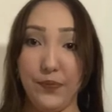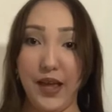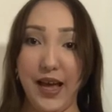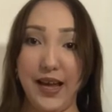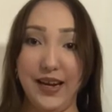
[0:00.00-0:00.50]

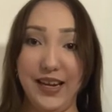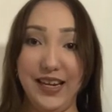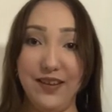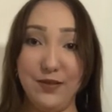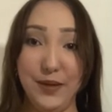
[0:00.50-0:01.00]
And it
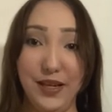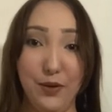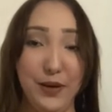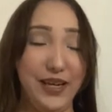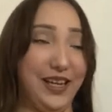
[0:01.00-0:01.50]
gives me a little
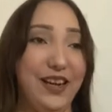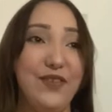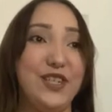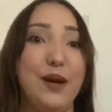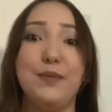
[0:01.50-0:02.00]
bit of
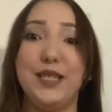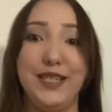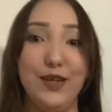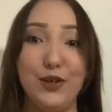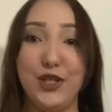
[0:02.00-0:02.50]
cleavage. I'm
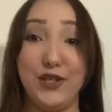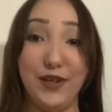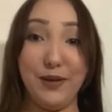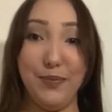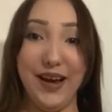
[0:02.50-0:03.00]
still
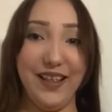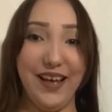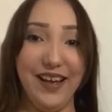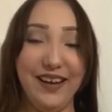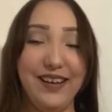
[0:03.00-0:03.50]
shook by
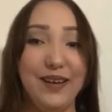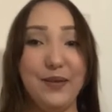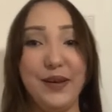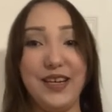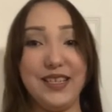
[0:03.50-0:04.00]
that
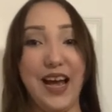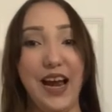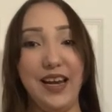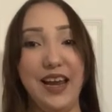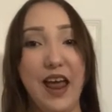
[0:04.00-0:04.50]
because
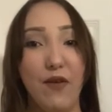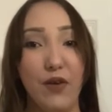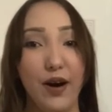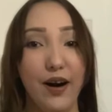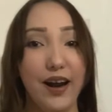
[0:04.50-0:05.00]
I
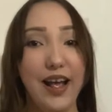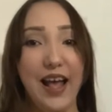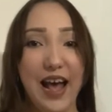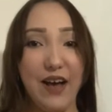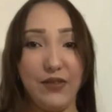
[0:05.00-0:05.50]
never
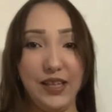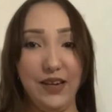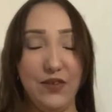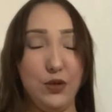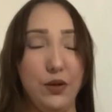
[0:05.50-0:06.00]
have
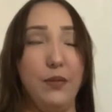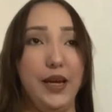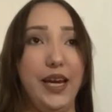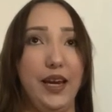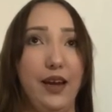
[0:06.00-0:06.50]
cleavage with a
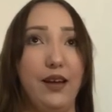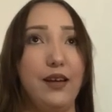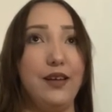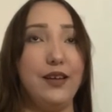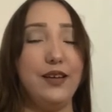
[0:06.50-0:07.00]
bikini.
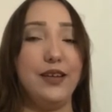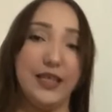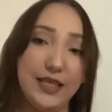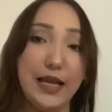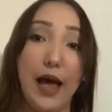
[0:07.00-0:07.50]

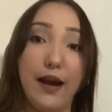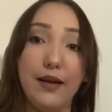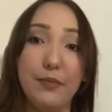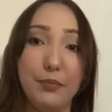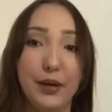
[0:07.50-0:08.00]
It's sad,
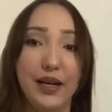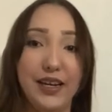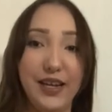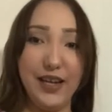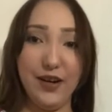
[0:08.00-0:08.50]
but
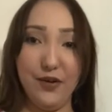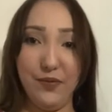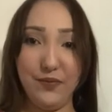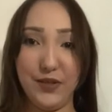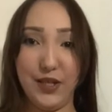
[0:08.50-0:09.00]
you know,
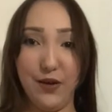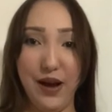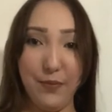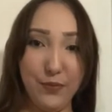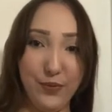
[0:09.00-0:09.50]
so
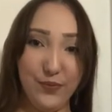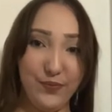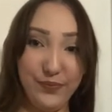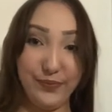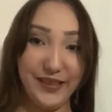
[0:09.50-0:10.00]

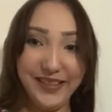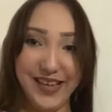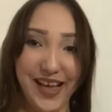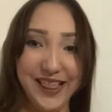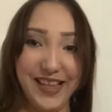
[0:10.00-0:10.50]

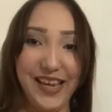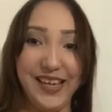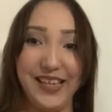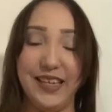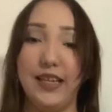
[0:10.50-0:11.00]
I like
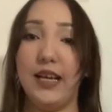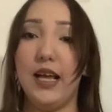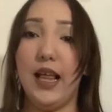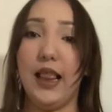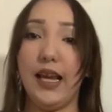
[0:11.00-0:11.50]
it.
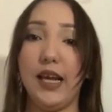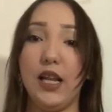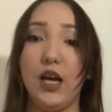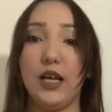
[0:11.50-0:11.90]
I like it a lot.